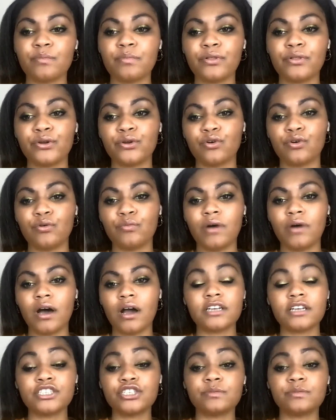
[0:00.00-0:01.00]

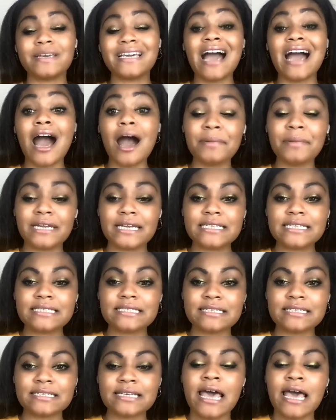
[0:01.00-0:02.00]

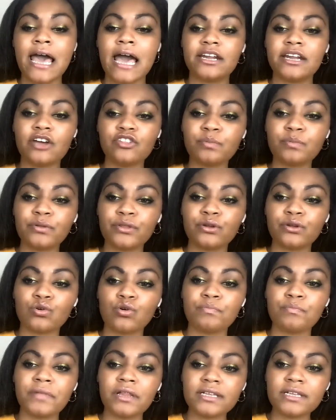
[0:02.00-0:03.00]
communists and other political
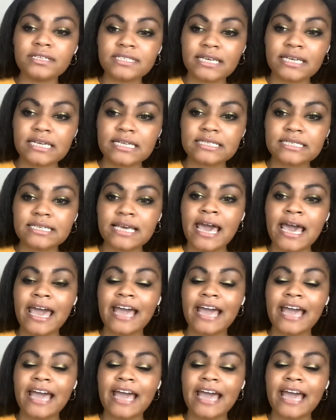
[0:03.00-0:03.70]
militants,